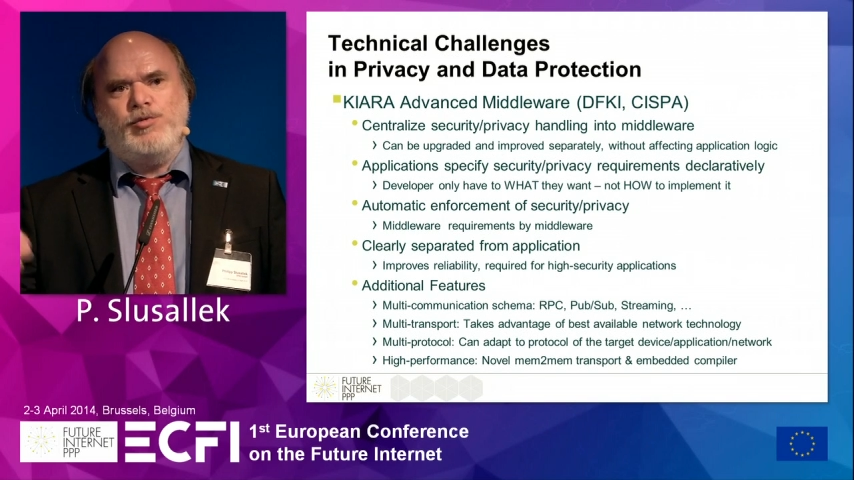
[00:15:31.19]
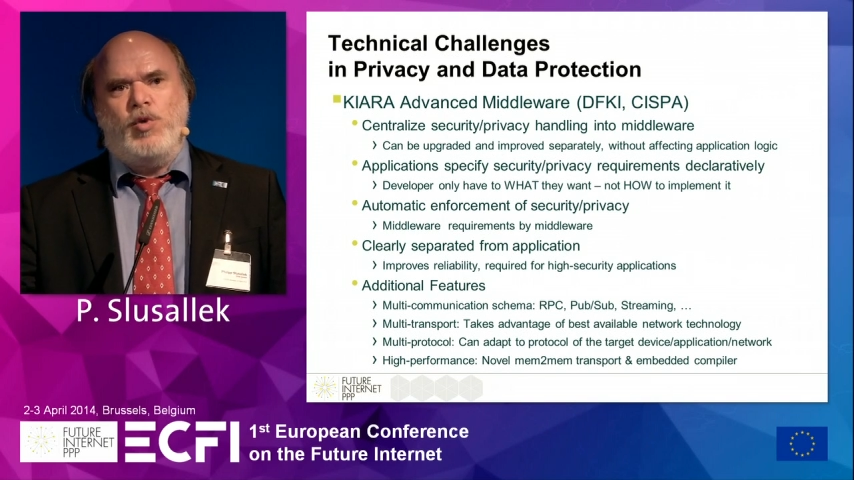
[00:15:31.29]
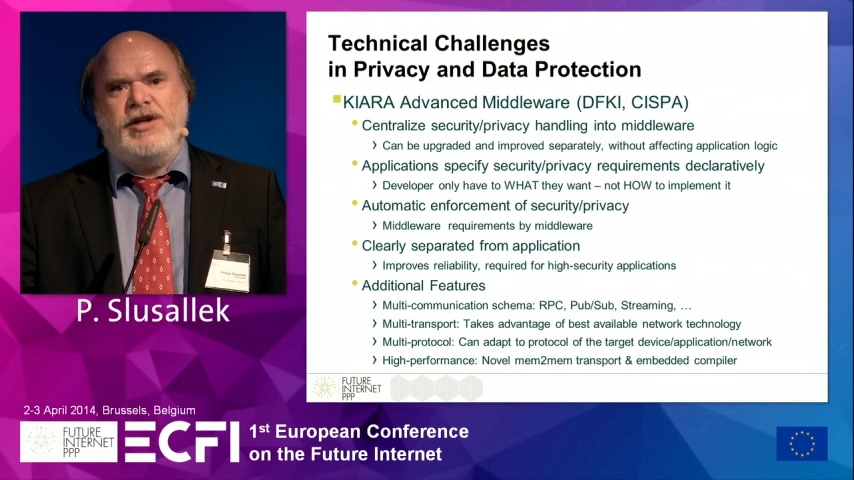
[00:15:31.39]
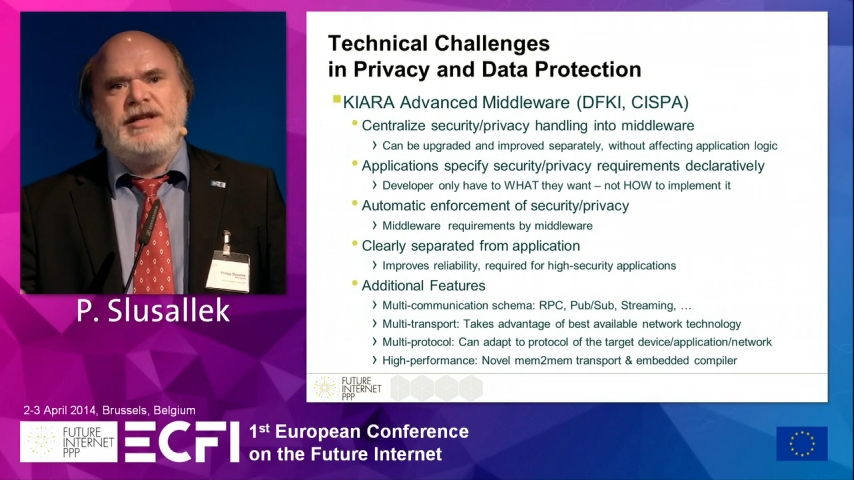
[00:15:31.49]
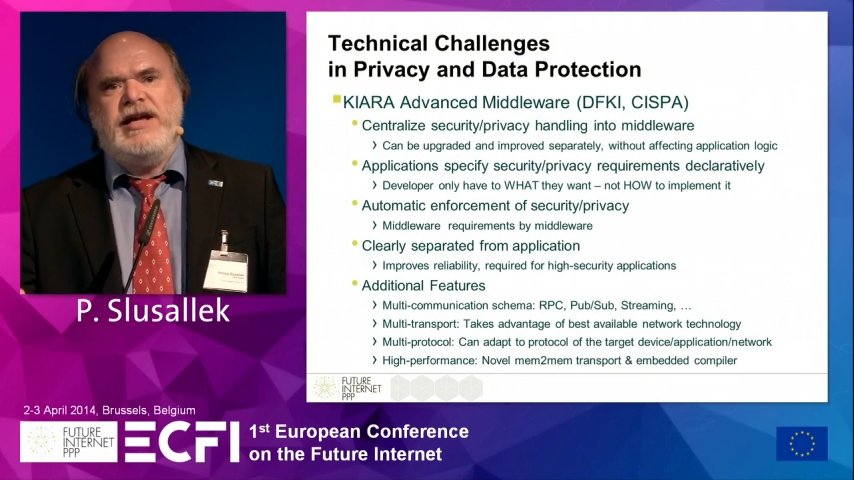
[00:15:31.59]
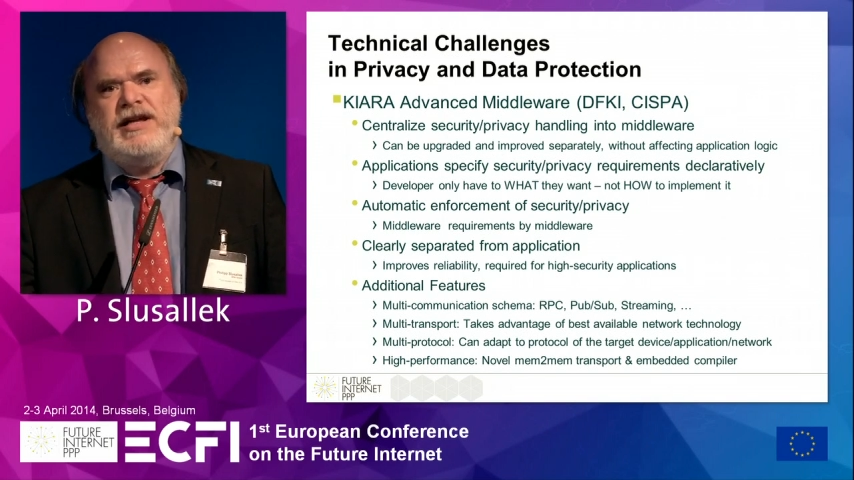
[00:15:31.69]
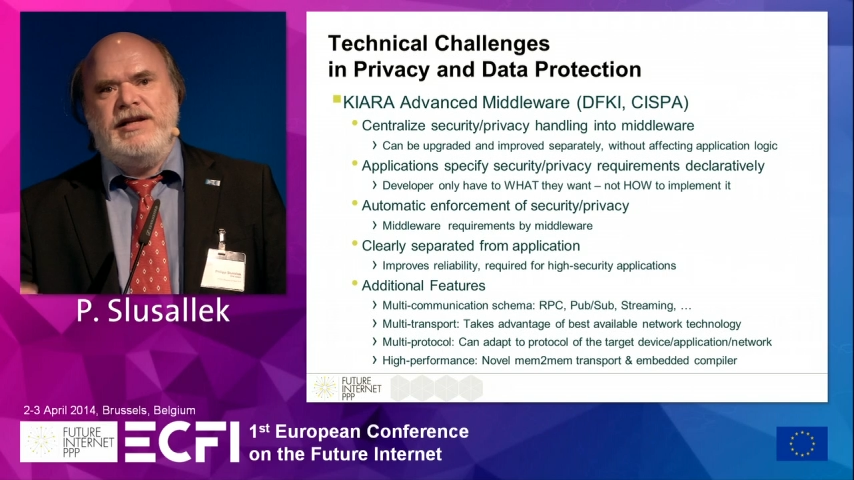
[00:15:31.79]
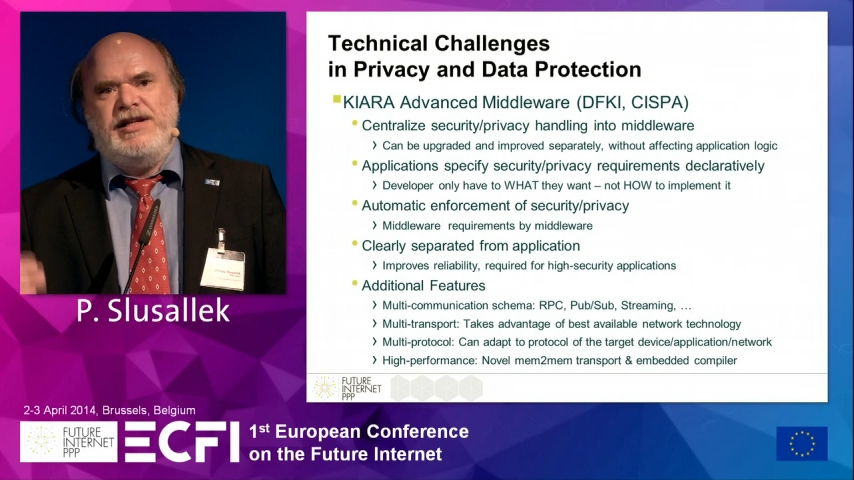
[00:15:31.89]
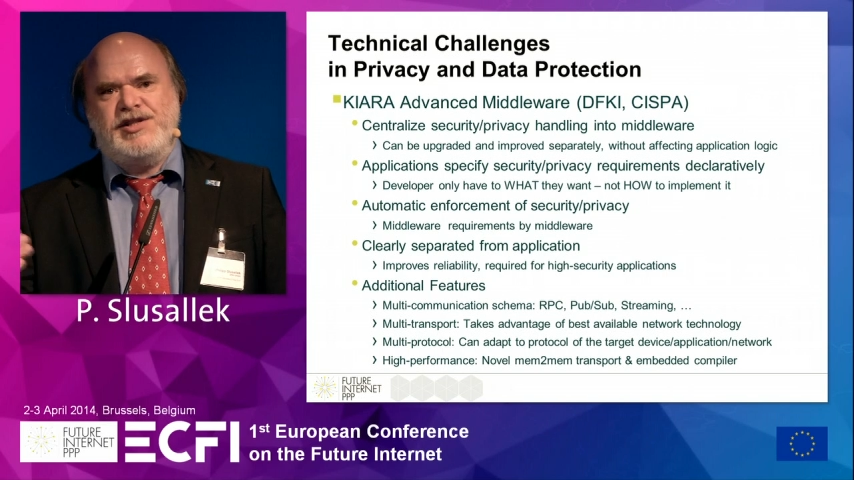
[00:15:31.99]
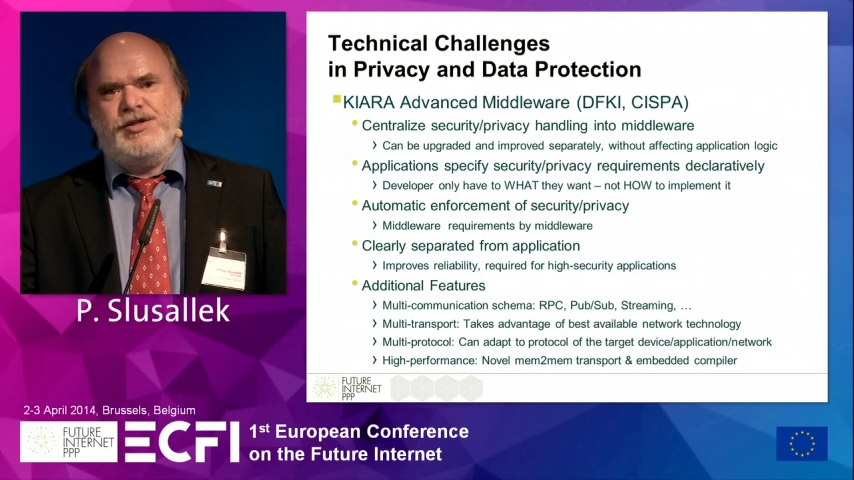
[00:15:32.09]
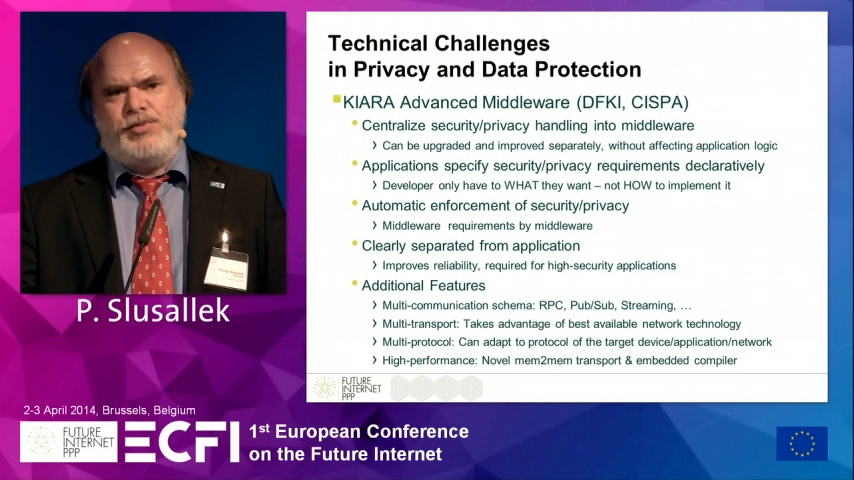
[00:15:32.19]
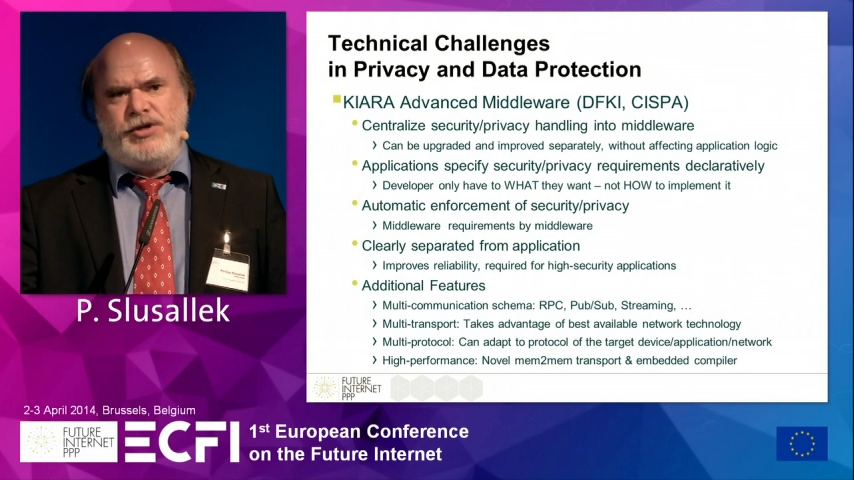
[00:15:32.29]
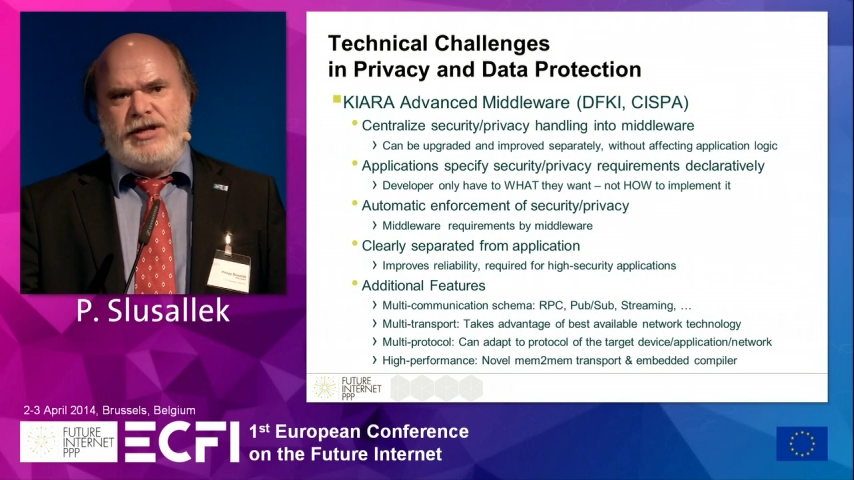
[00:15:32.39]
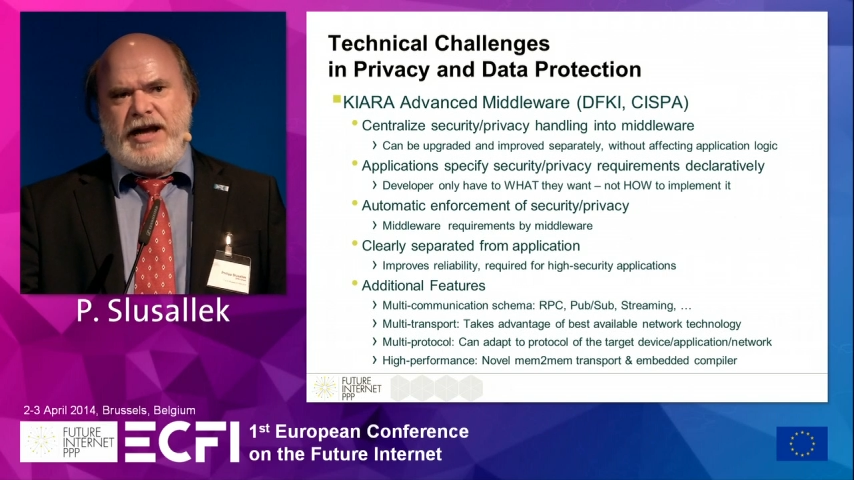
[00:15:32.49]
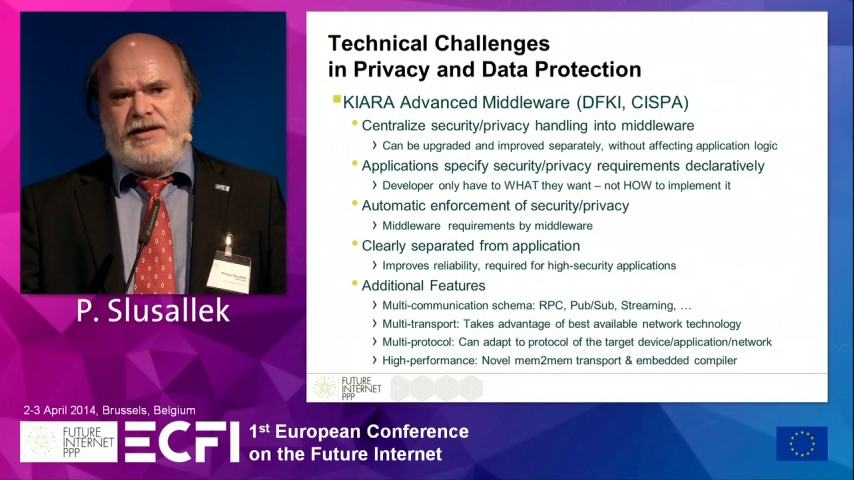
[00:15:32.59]
what data needs to
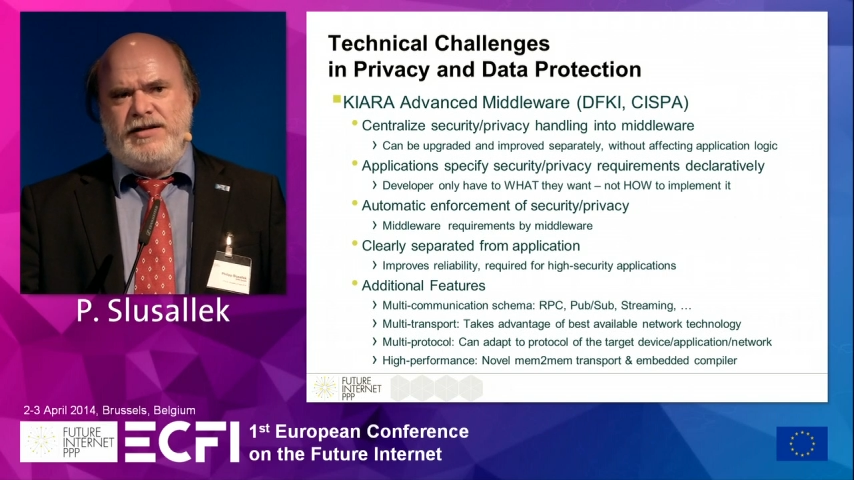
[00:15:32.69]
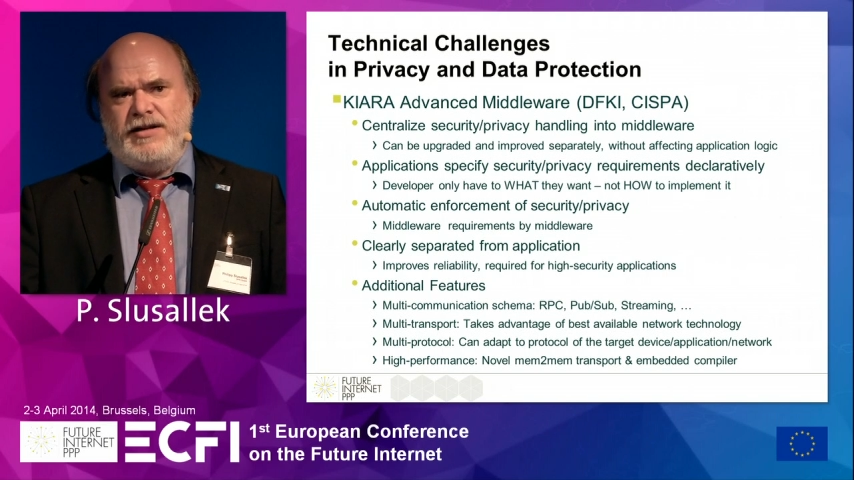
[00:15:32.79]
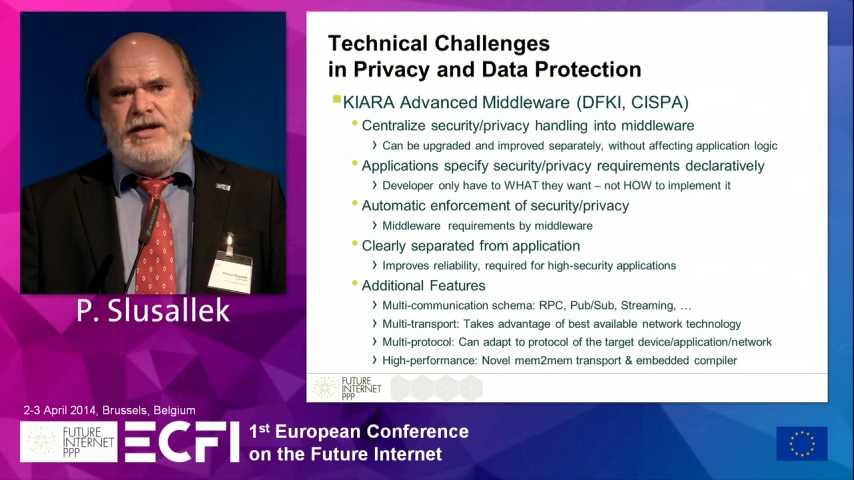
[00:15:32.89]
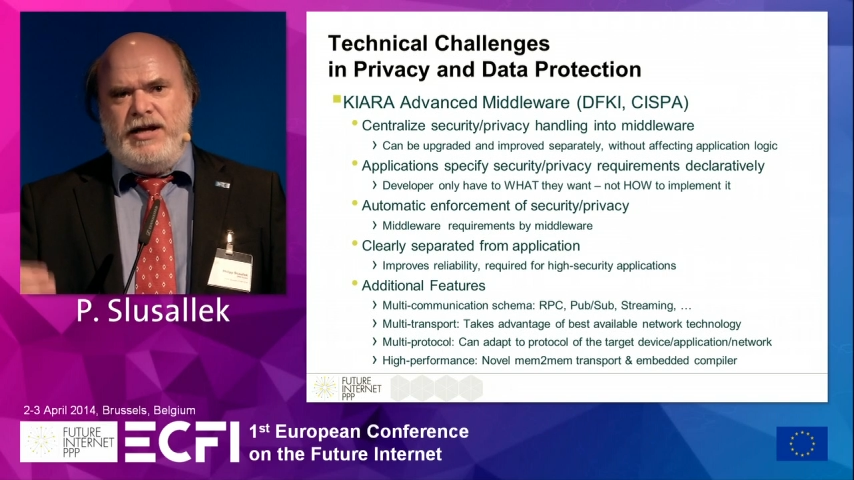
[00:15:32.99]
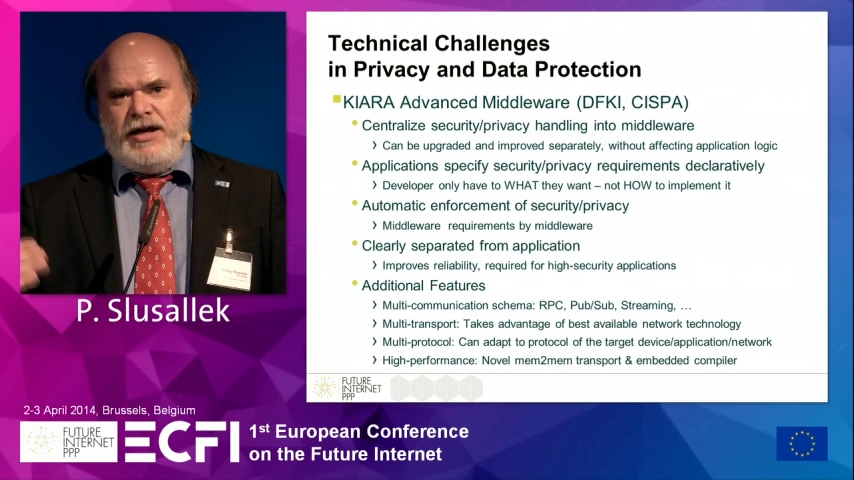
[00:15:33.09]
protect it